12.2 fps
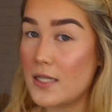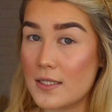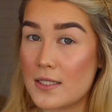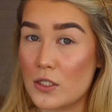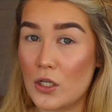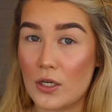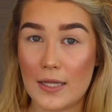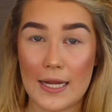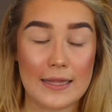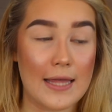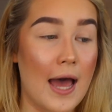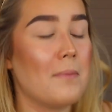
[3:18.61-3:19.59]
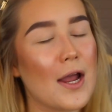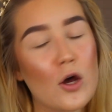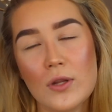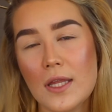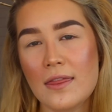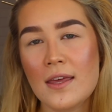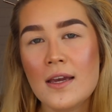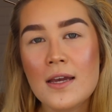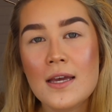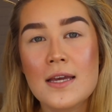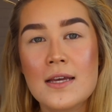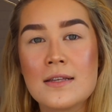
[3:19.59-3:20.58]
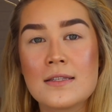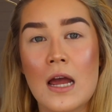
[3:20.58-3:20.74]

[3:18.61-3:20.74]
Doesn't look like that. My only thing is